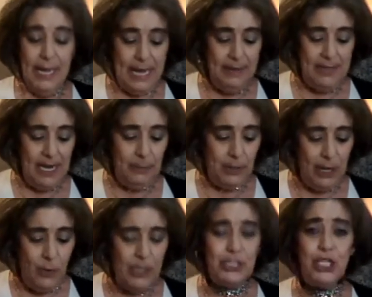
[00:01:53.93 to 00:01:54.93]
and then I'm
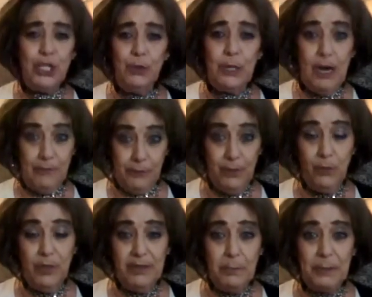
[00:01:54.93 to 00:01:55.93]
going to cover it
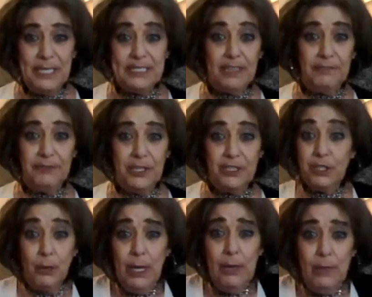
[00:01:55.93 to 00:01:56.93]
with a piece of
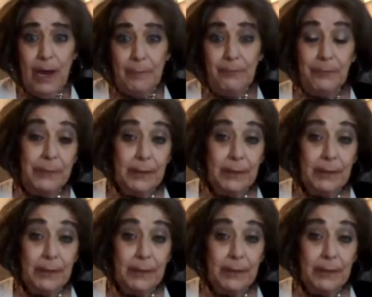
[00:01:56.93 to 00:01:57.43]
saran wrap.